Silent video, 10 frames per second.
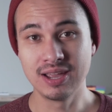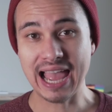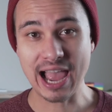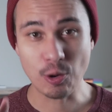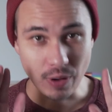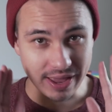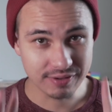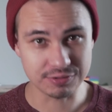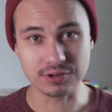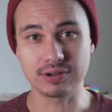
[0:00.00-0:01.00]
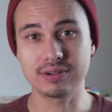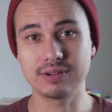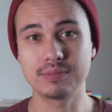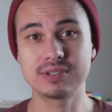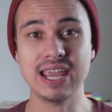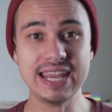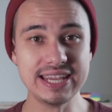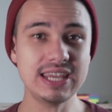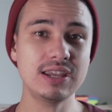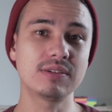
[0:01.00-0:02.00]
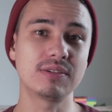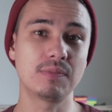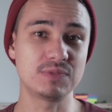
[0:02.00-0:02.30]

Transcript: However, taking